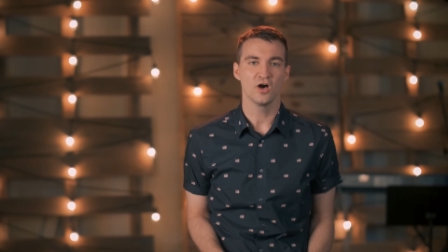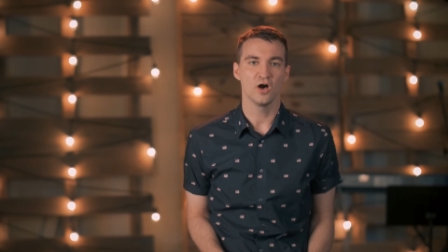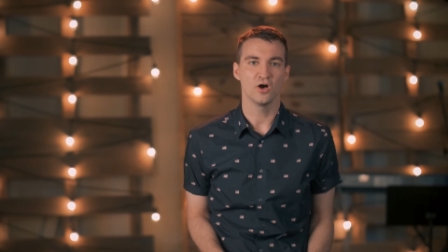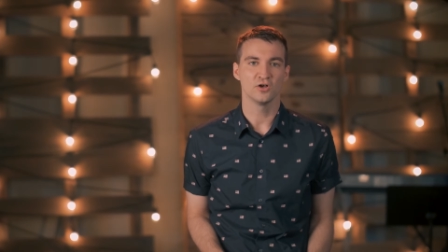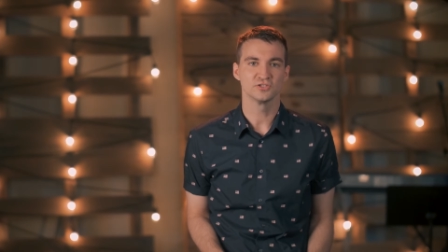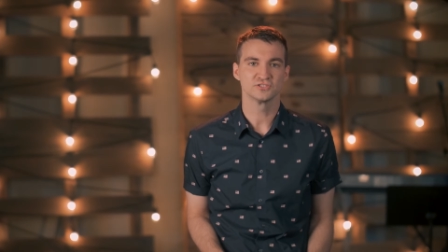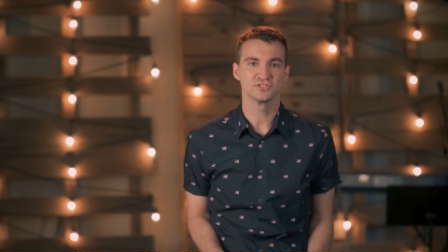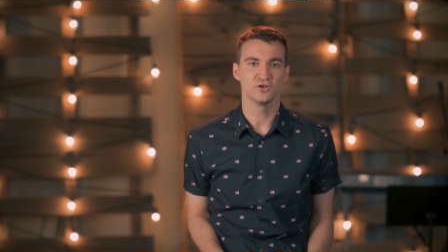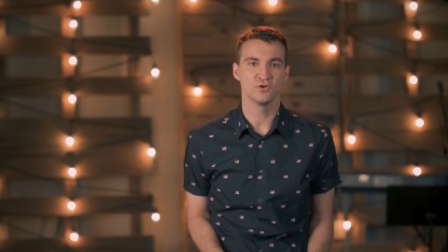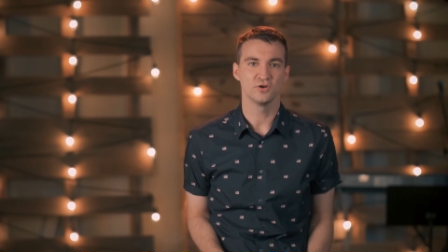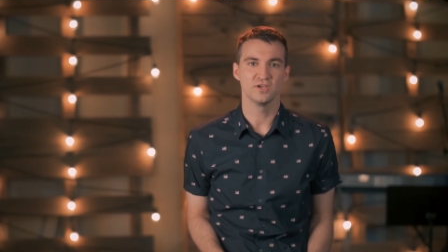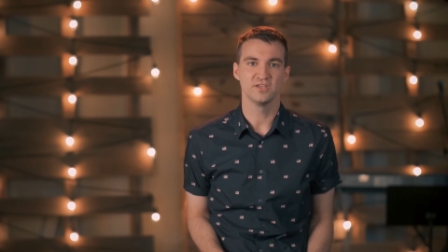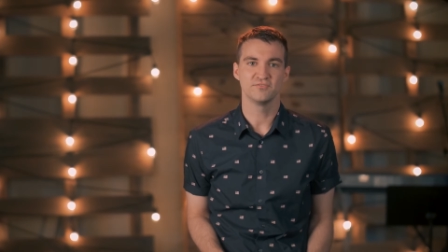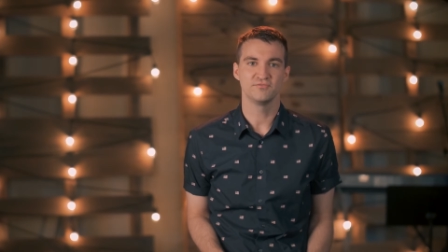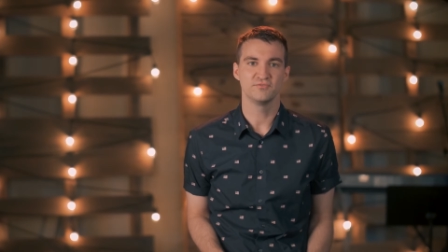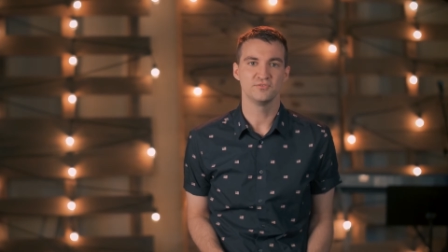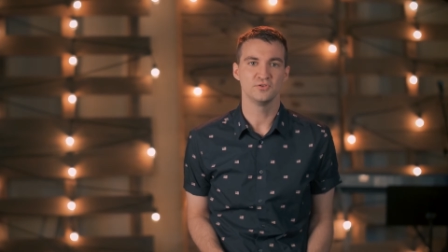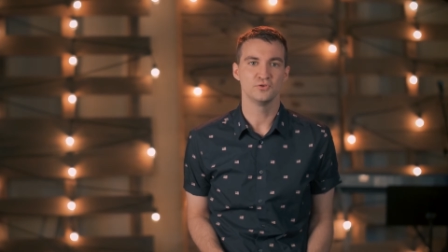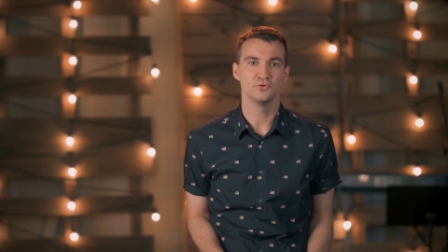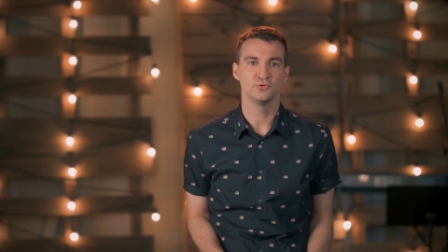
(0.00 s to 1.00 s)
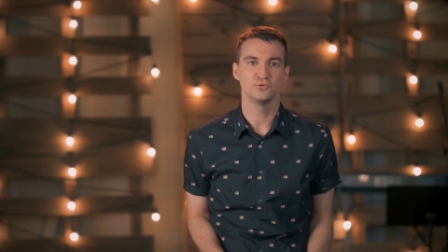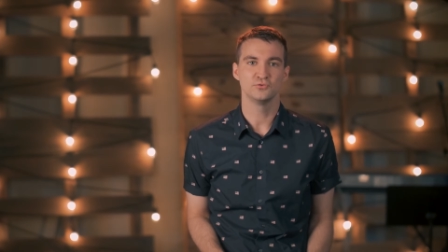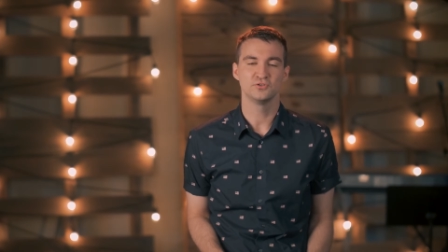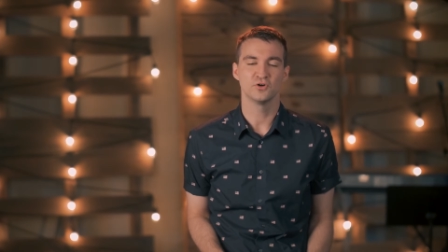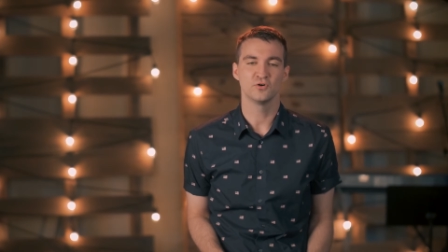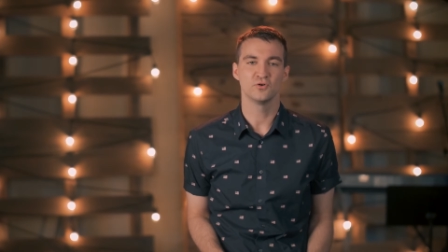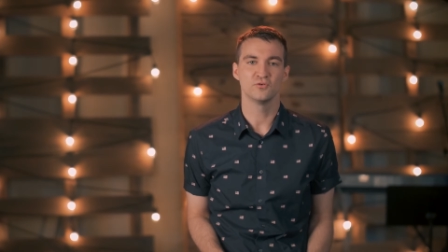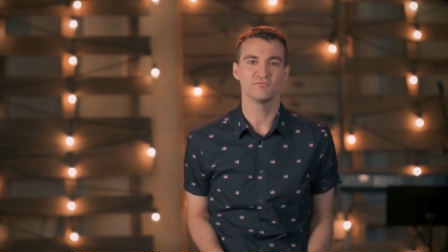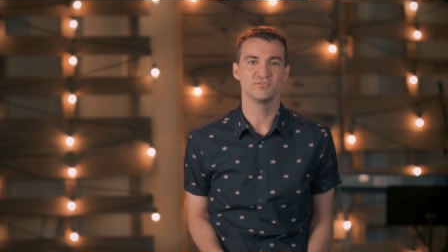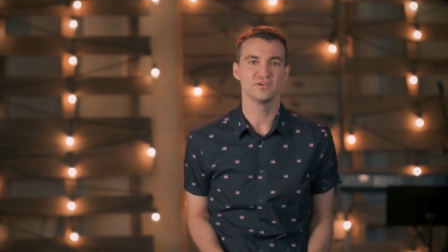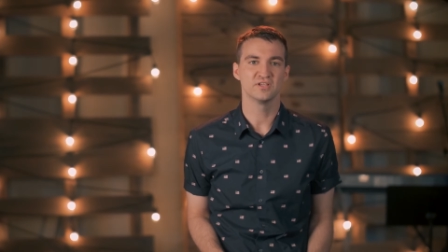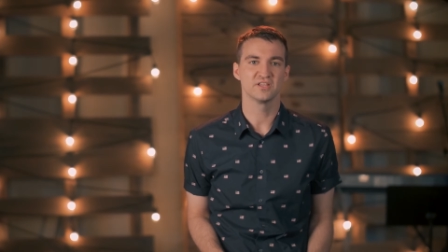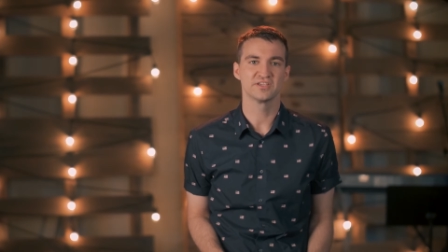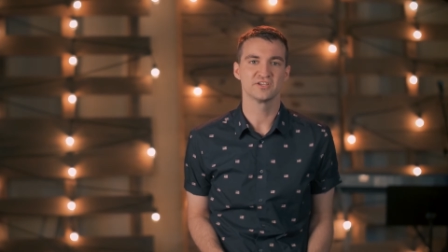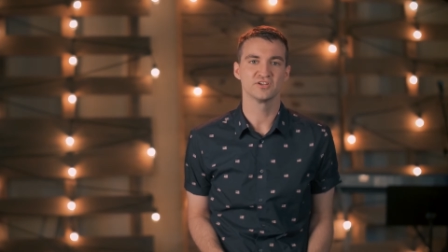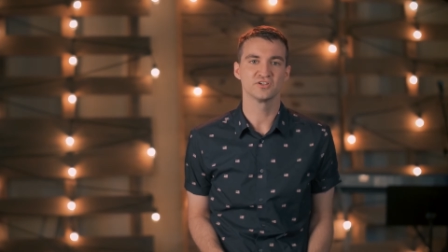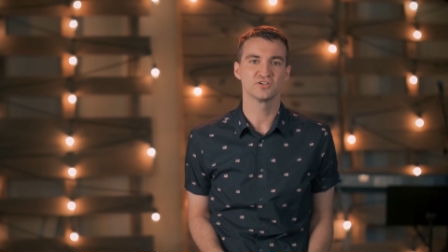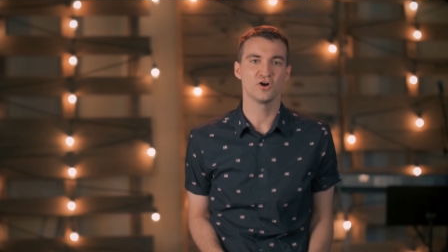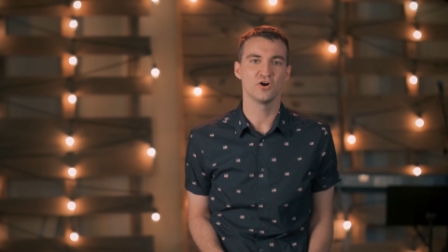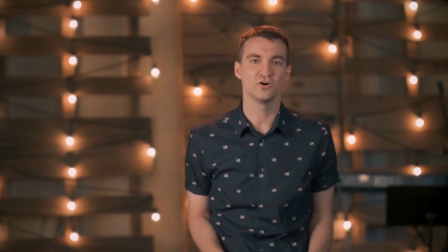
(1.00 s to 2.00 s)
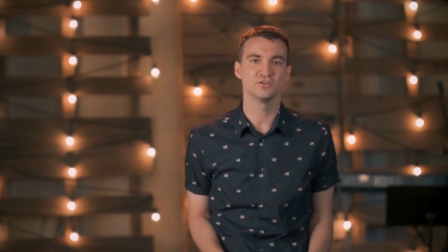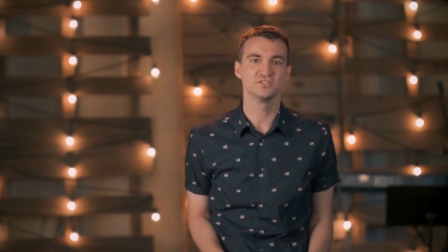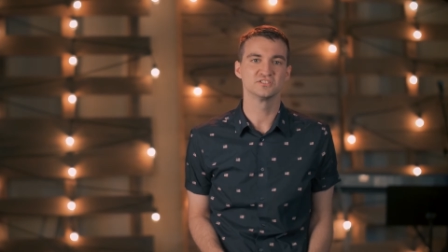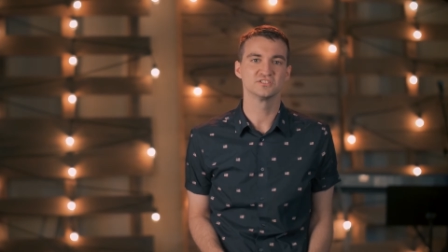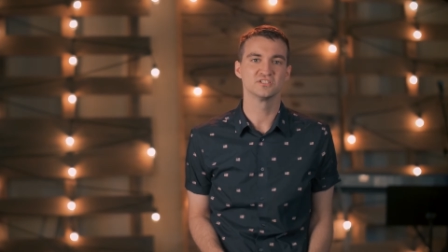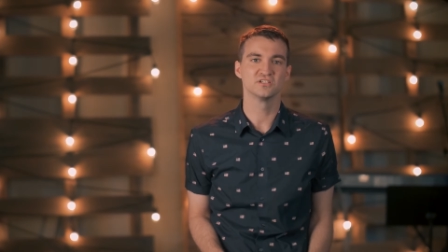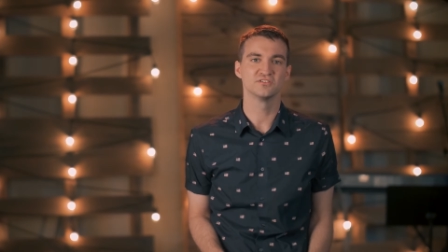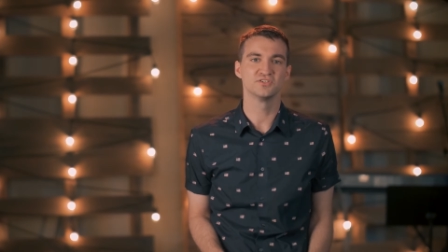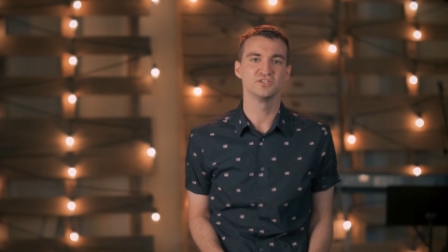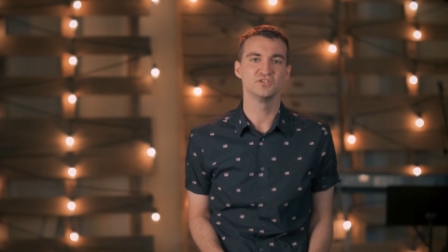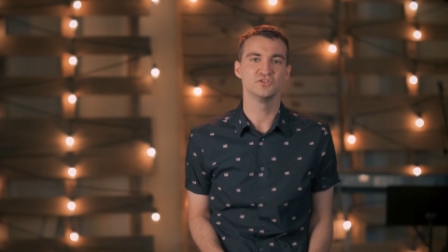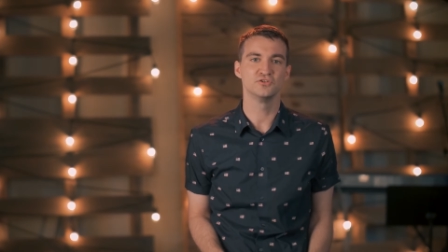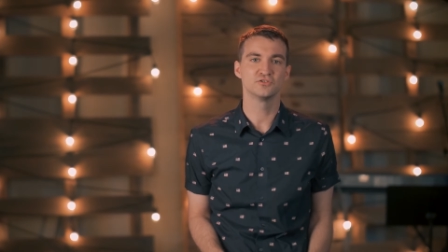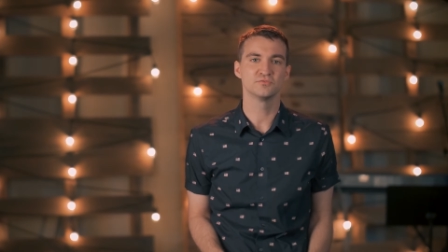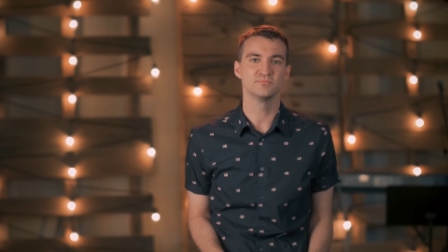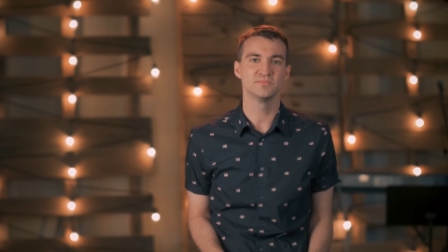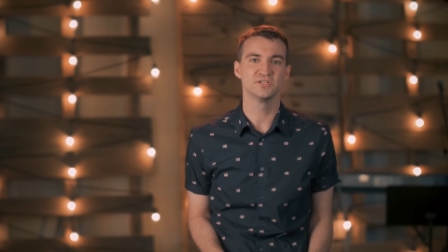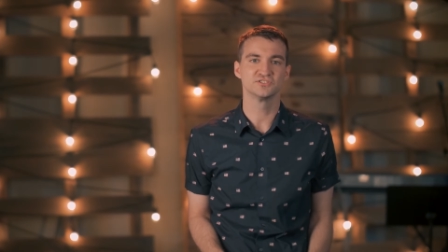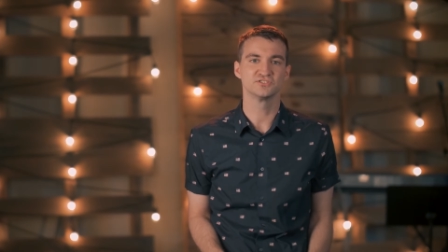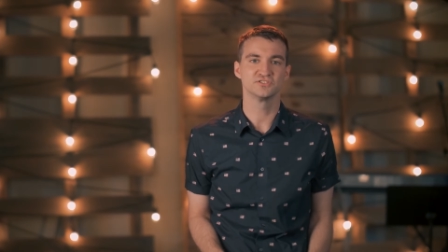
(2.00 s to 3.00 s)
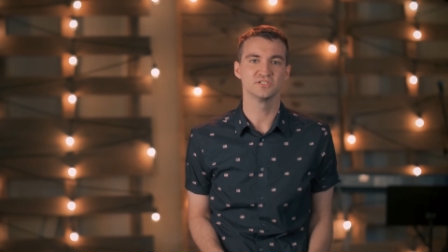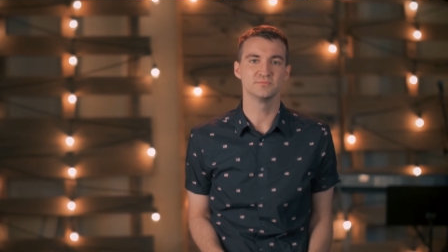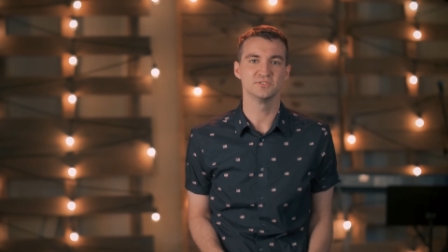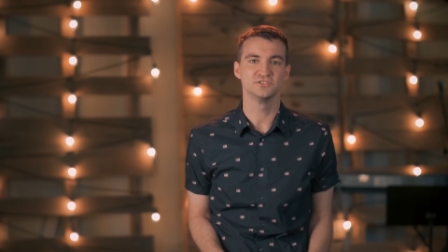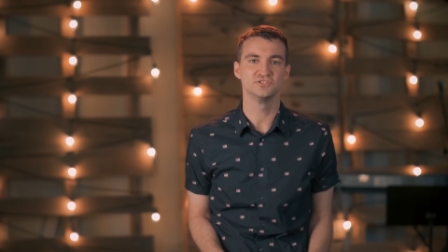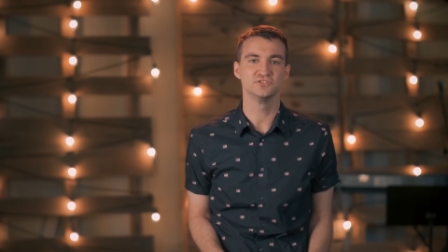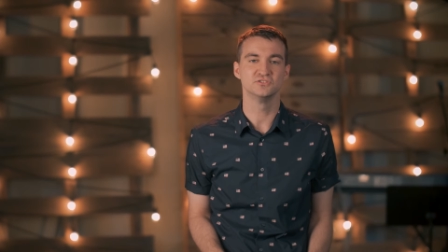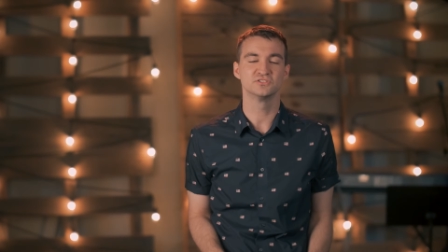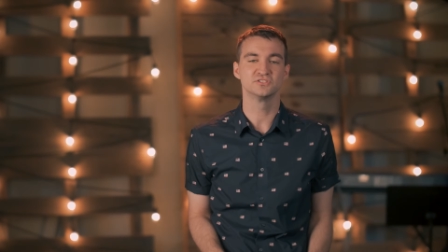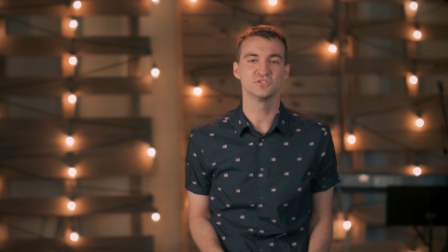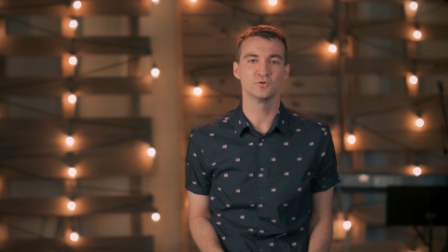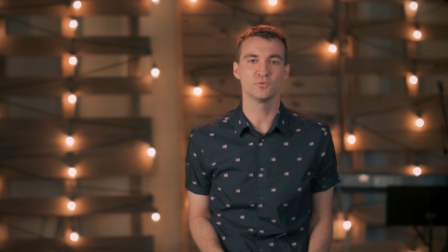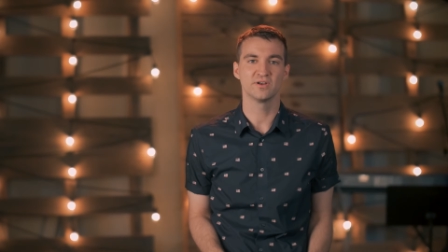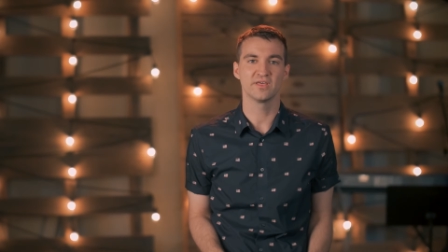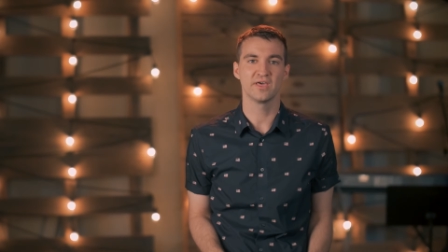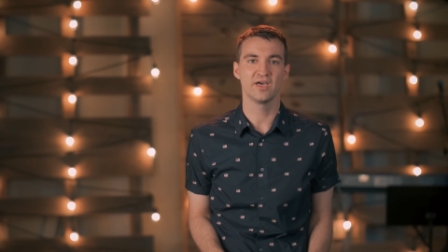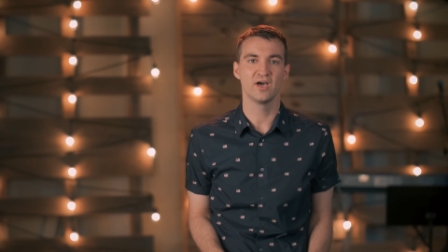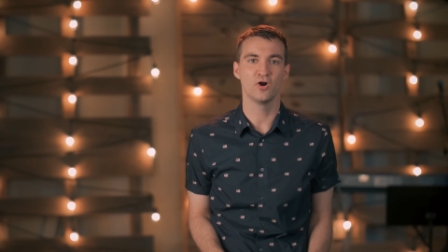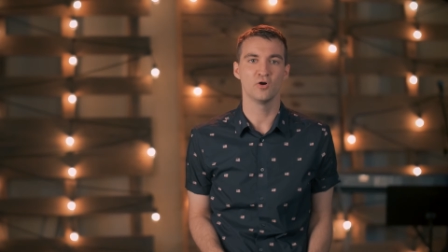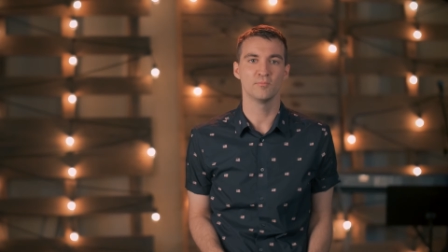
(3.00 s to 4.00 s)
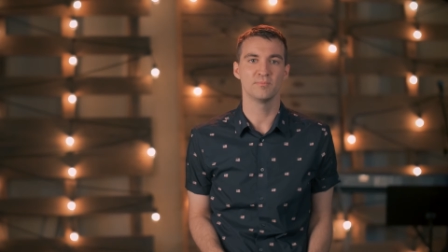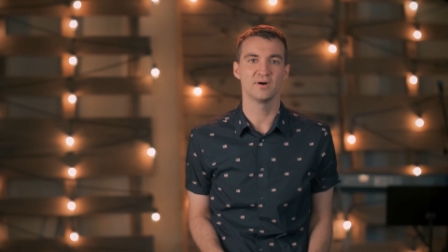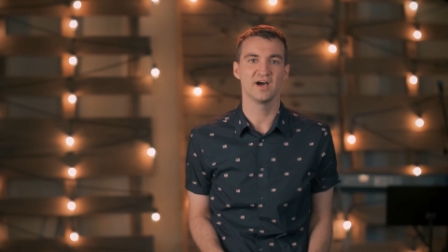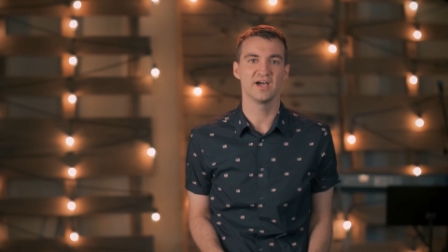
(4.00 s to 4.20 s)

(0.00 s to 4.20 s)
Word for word: Also, if you don't feel like you're called to serve in youth ministry, but you still want to help,